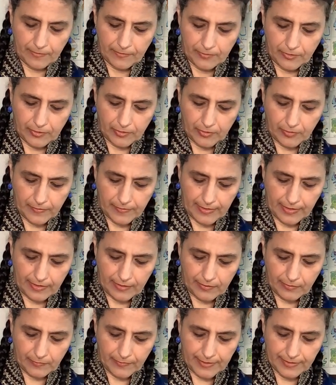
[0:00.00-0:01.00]
to create
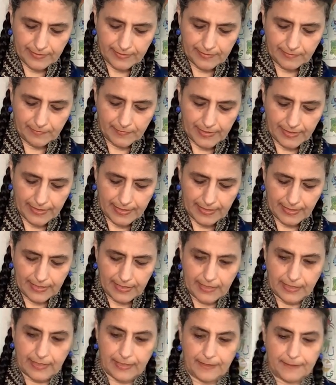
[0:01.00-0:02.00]
the rest of my
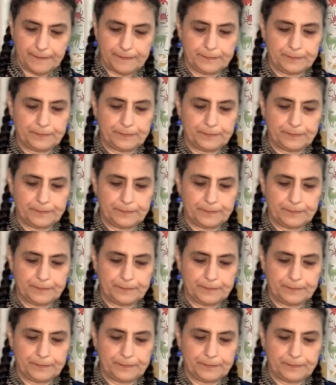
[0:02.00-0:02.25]
E.